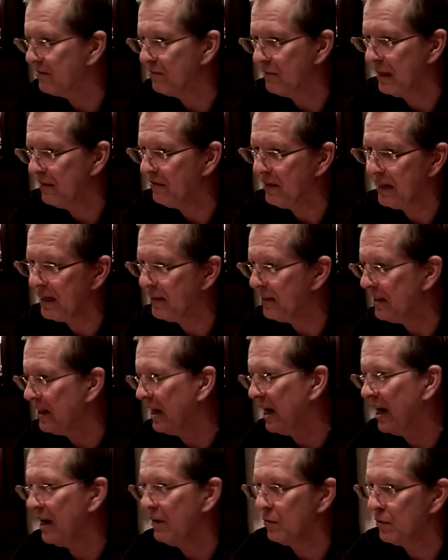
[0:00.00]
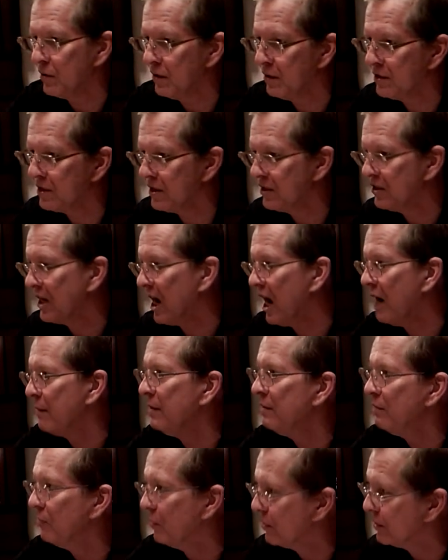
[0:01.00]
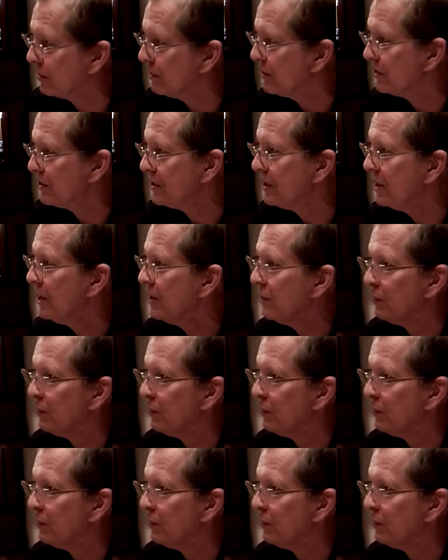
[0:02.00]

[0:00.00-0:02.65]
of living in the nine worlds as common mortals,